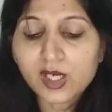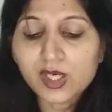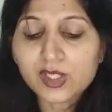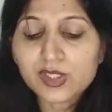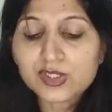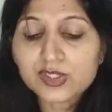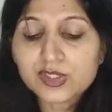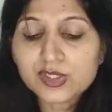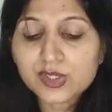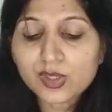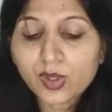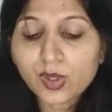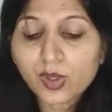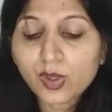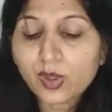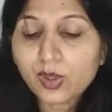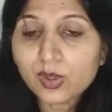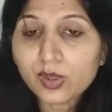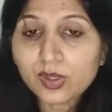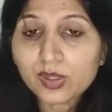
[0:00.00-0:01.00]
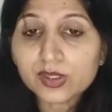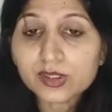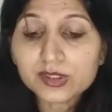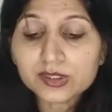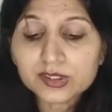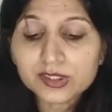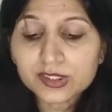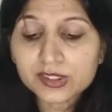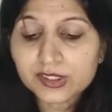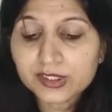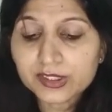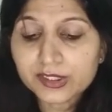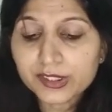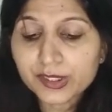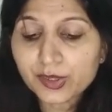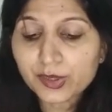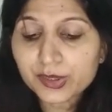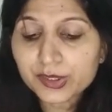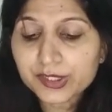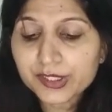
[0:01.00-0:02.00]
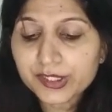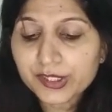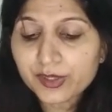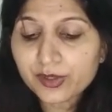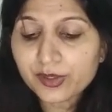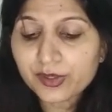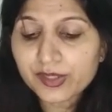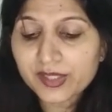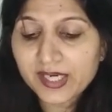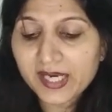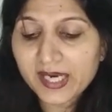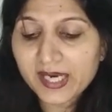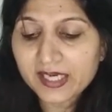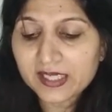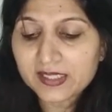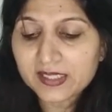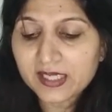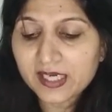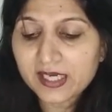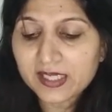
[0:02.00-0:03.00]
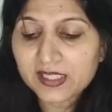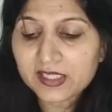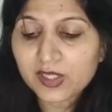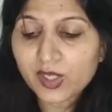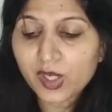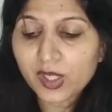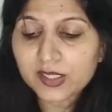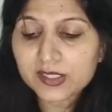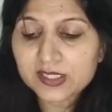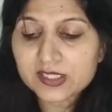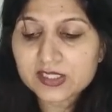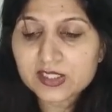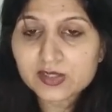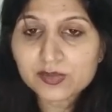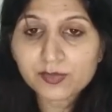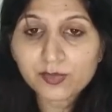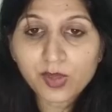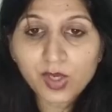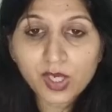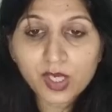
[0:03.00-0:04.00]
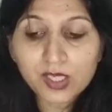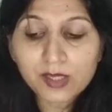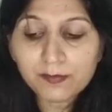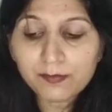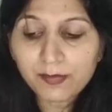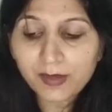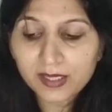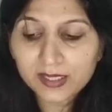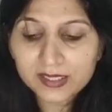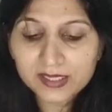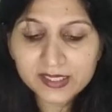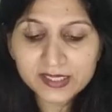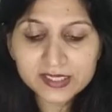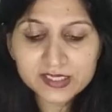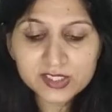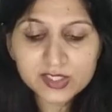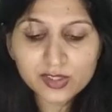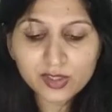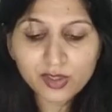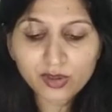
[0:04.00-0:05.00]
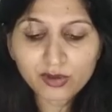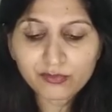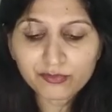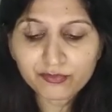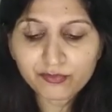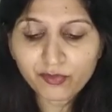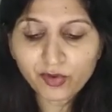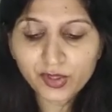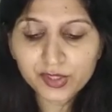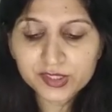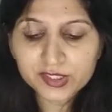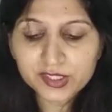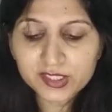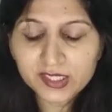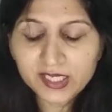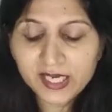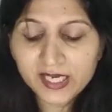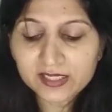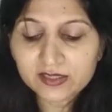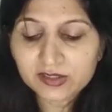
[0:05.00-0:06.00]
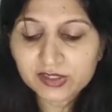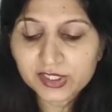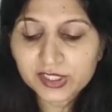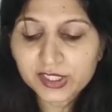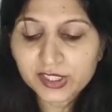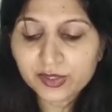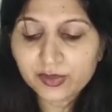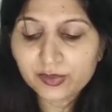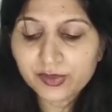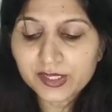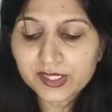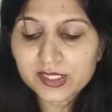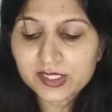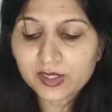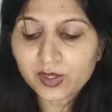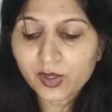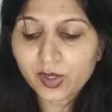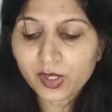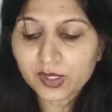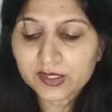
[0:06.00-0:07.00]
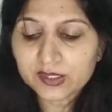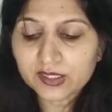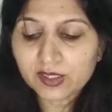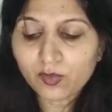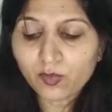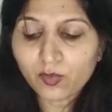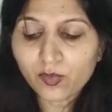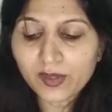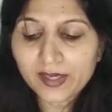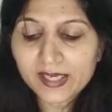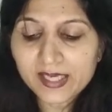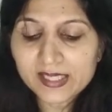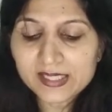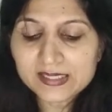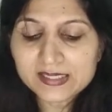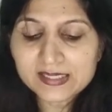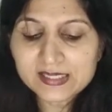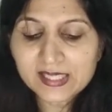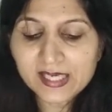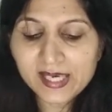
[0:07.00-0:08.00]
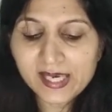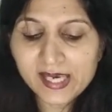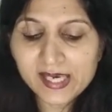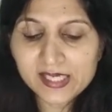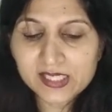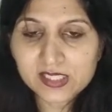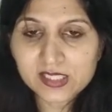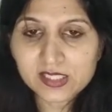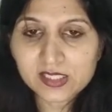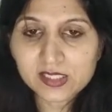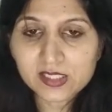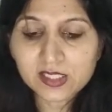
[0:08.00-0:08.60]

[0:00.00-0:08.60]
So Yukio ran and got a small bucket of water and threw it on the whale's head.